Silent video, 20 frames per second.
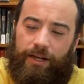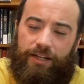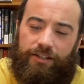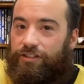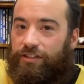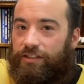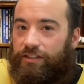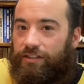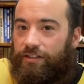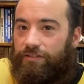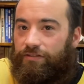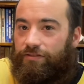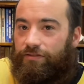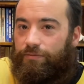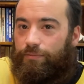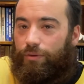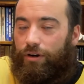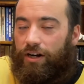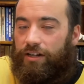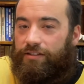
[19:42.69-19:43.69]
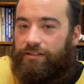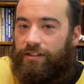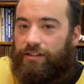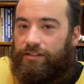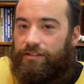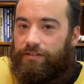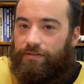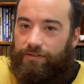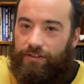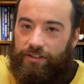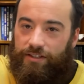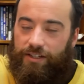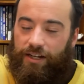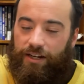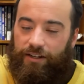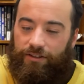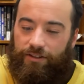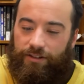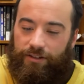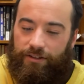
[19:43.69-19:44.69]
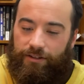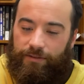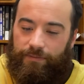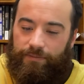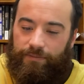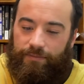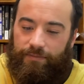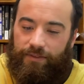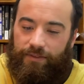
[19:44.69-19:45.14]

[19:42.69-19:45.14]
imaginative process of this dialogue.